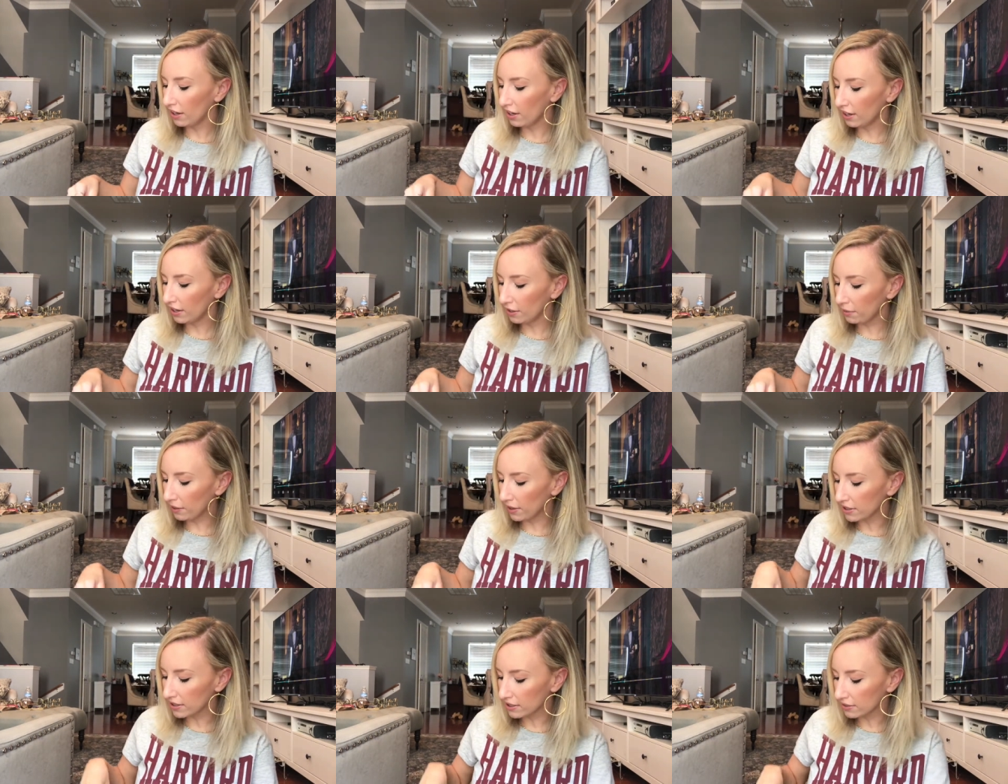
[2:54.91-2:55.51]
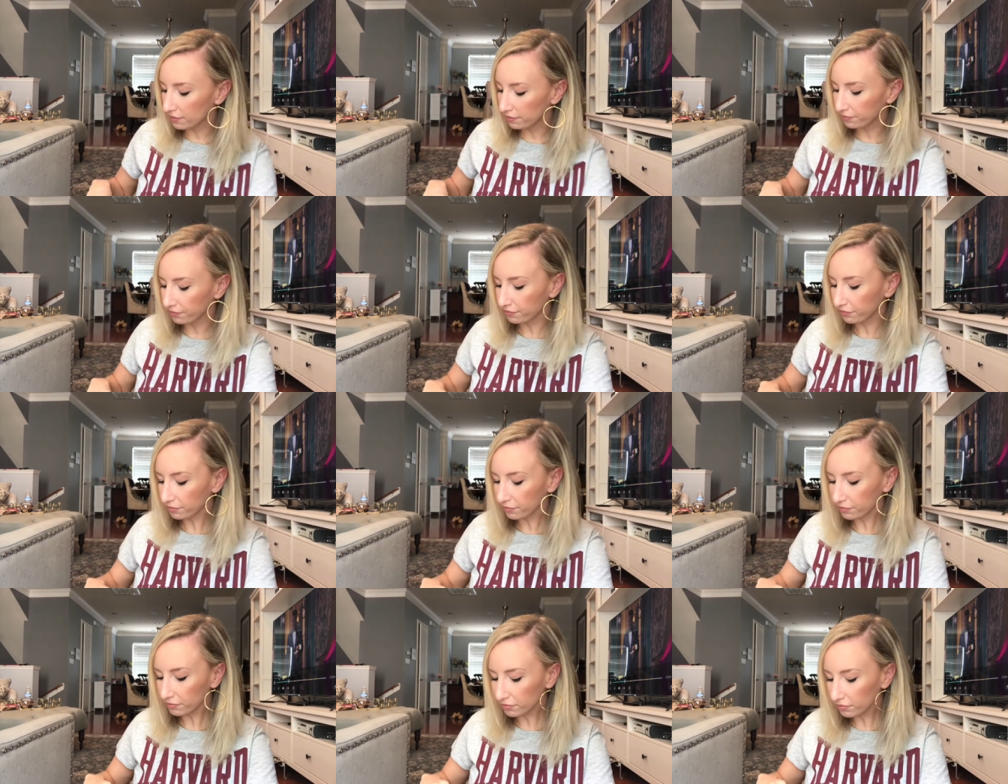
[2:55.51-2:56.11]
Anyways,
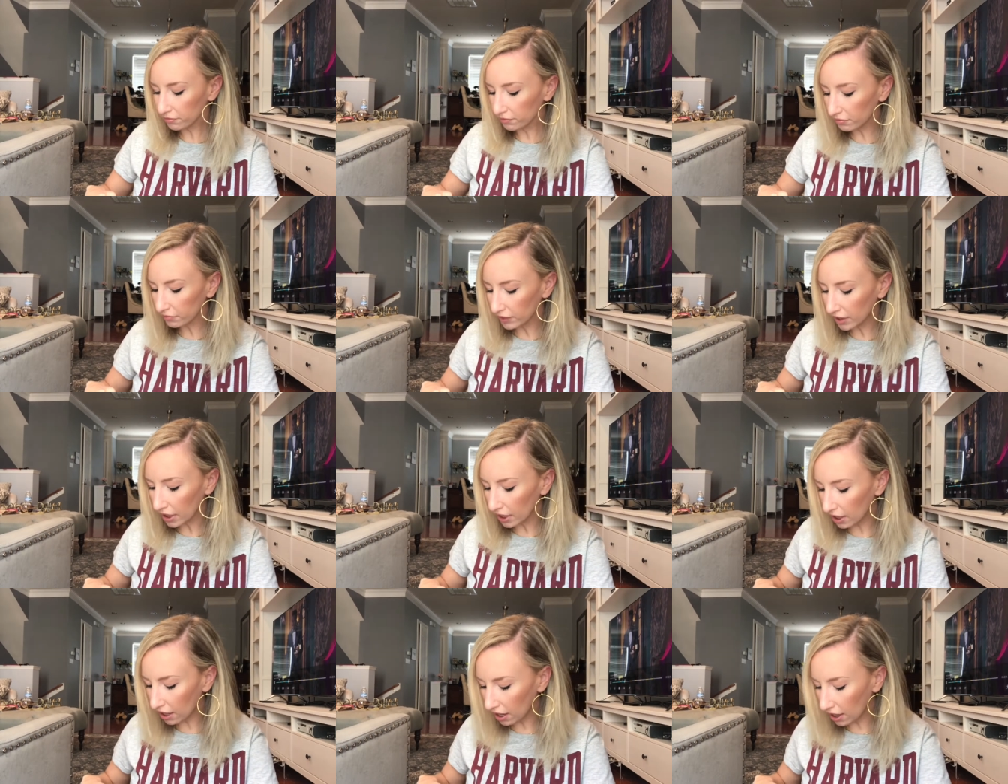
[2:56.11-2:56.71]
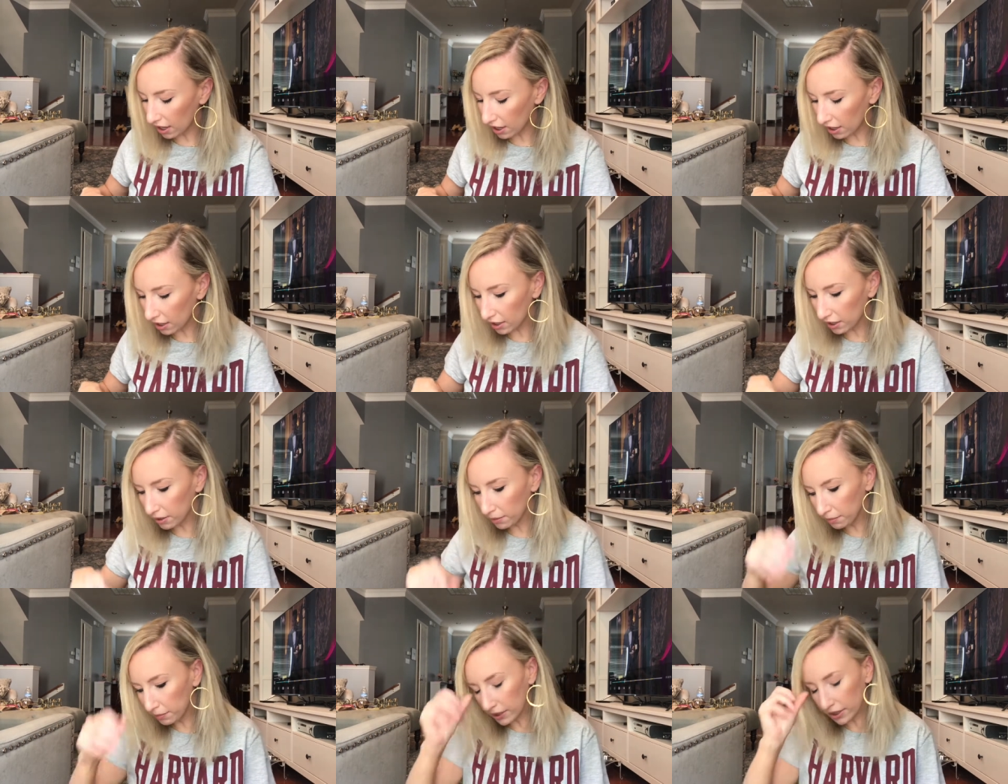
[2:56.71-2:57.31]

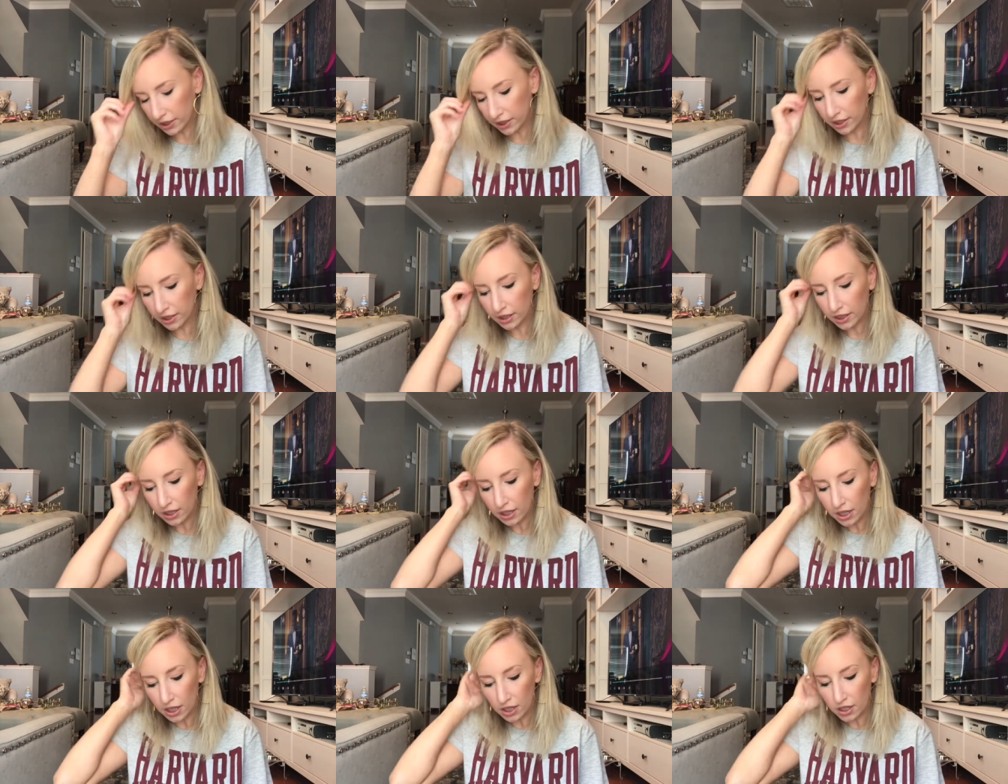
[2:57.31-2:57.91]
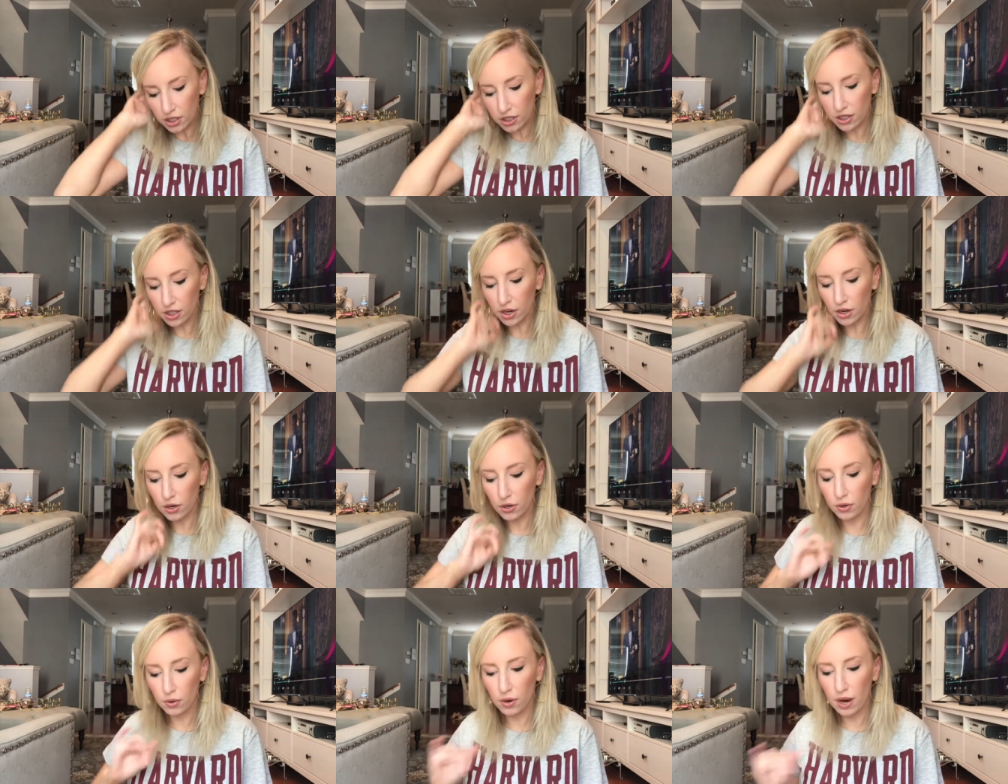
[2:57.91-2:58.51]
um,
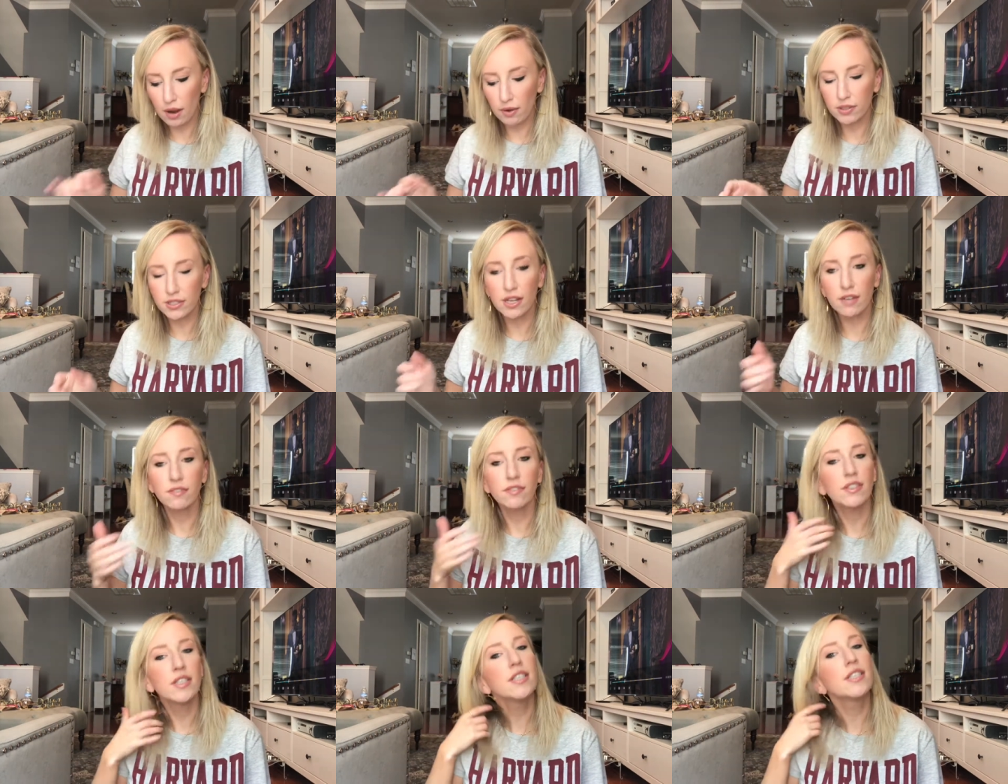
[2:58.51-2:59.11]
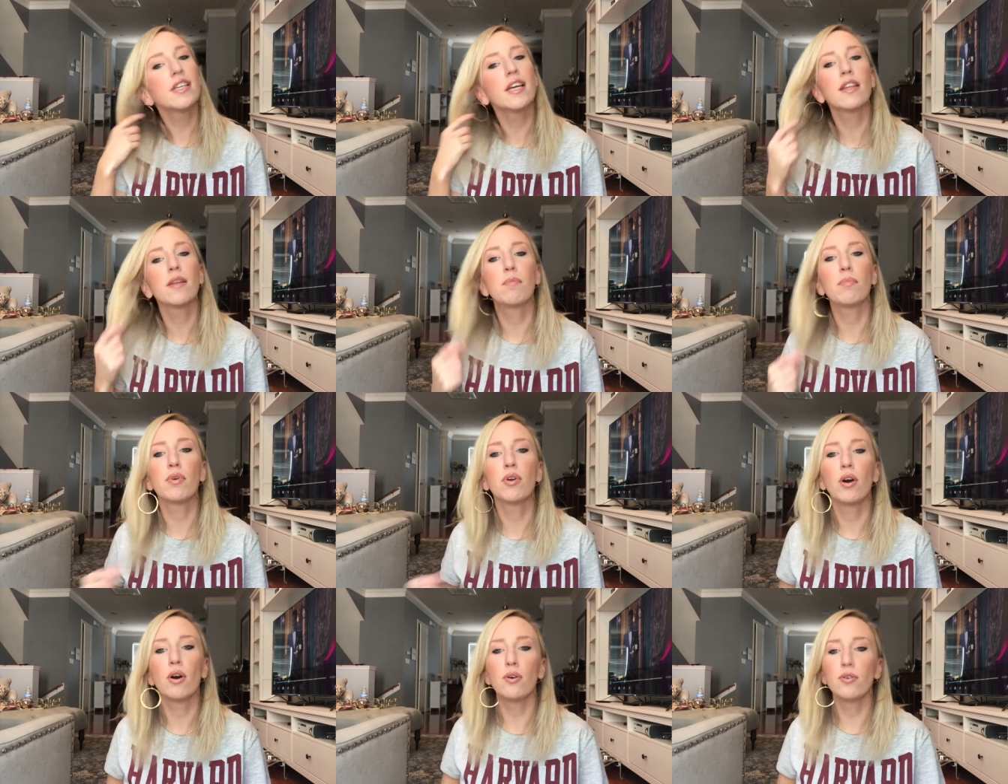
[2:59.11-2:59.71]
so I would definitely say the
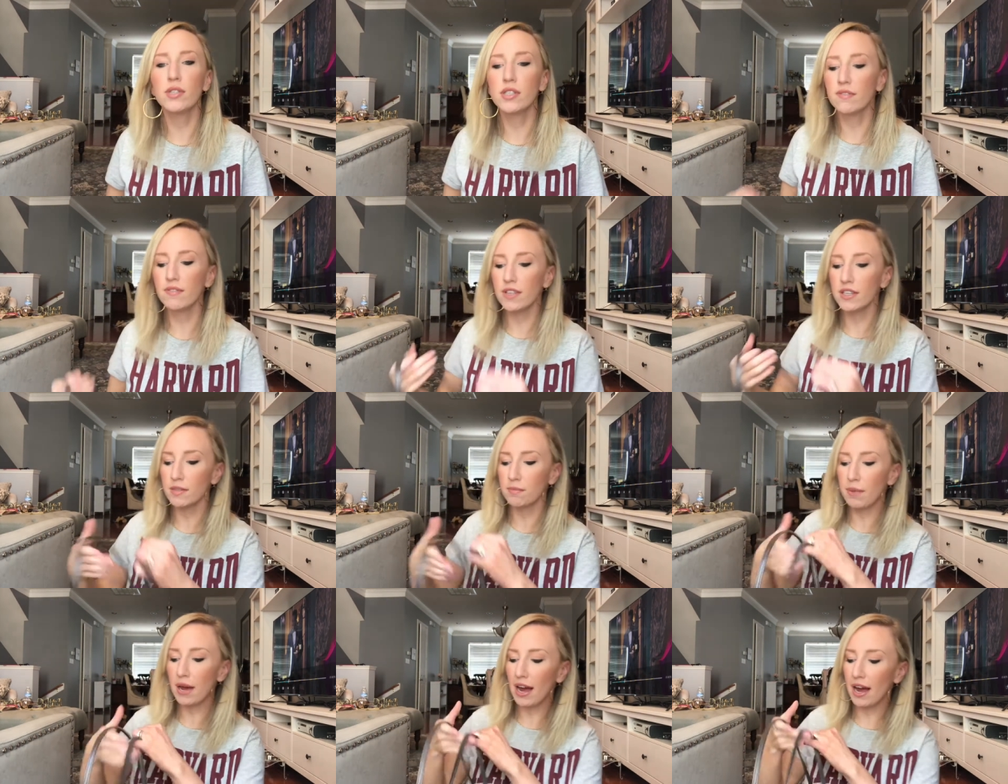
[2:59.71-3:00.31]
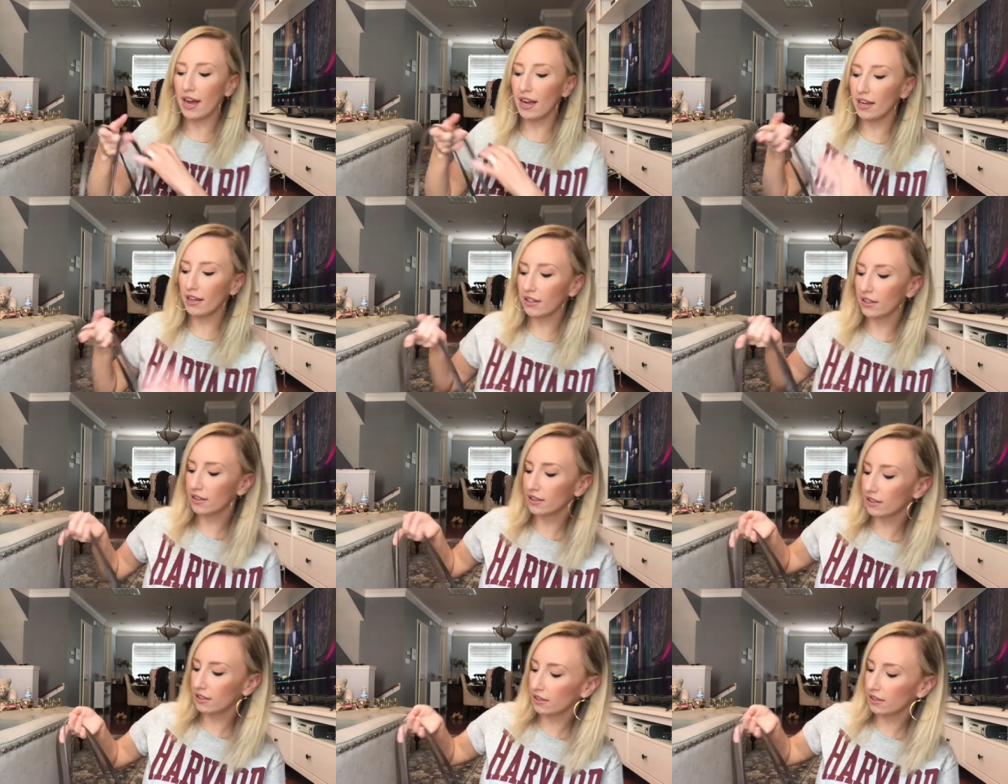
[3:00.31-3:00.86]
pros of this bag.